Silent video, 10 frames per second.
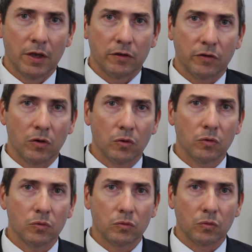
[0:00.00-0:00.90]

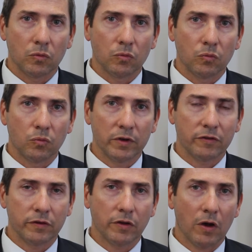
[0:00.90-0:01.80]
So once
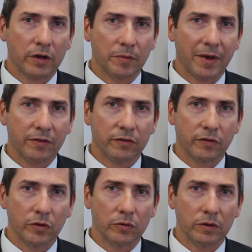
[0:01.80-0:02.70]
they're talking about the
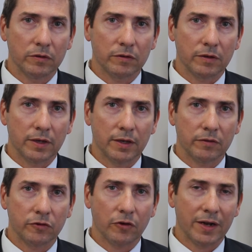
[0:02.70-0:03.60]
student and
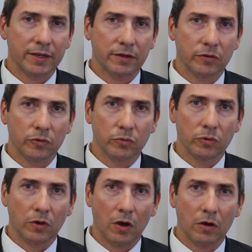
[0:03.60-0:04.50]
they're trying to get to the
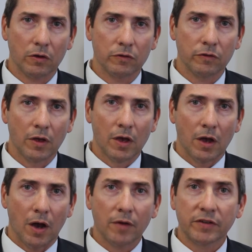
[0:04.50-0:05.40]
root cause,
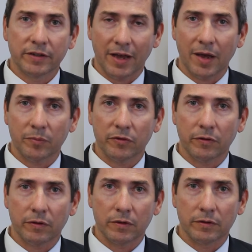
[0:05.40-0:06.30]

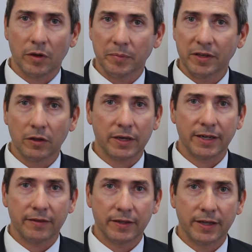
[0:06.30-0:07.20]
oftentimes they'll be looking
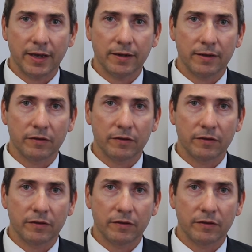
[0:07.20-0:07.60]
at the data.